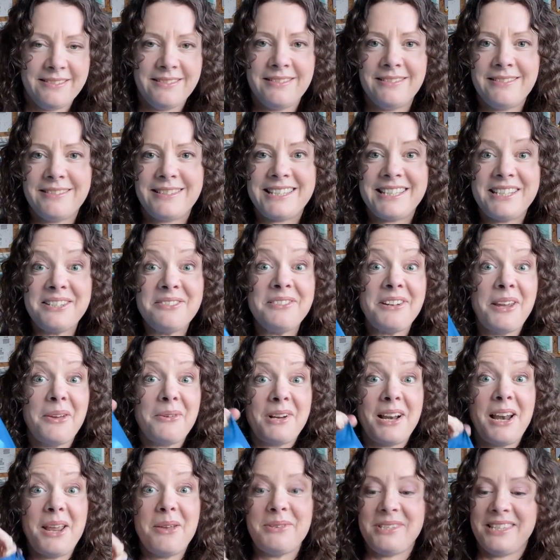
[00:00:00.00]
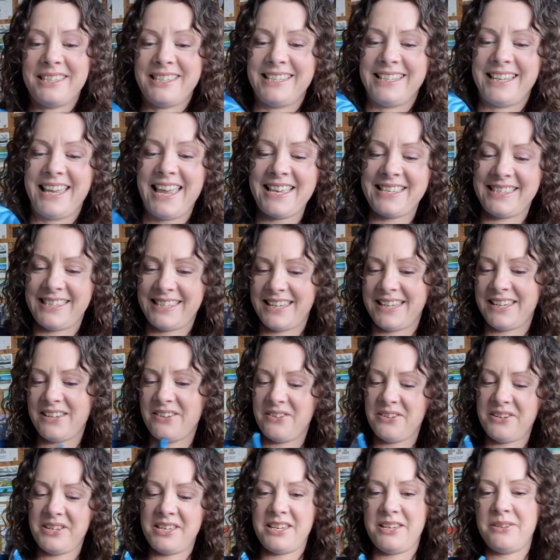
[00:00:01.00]
I'm still no closer to guessing,
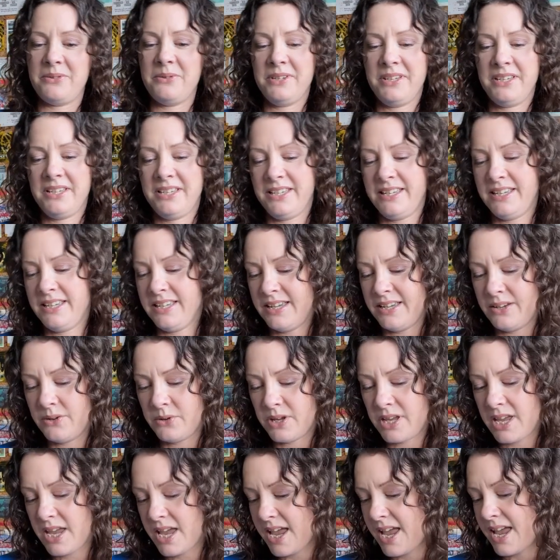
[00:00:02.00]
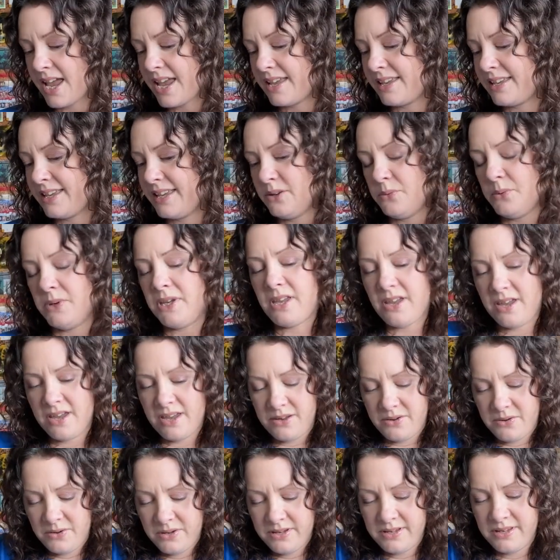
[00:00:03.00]
are you? Okay, here we
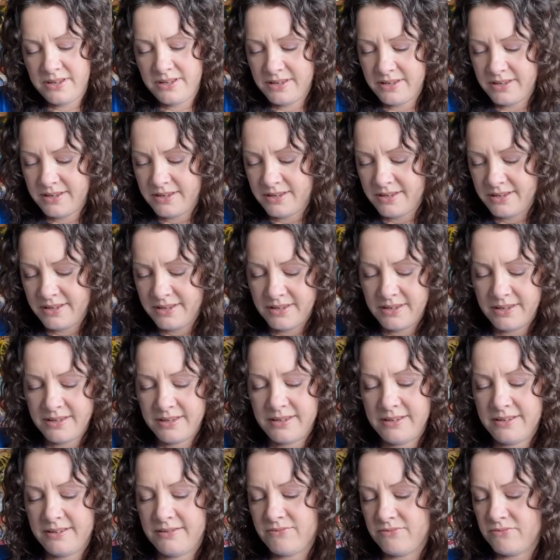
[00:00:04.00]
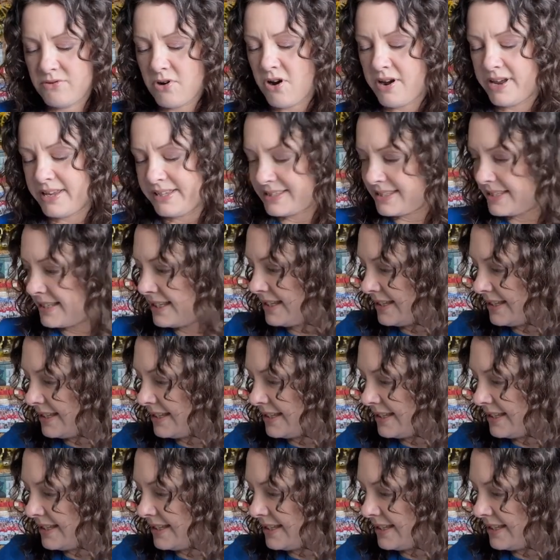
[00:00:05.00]
go. Right.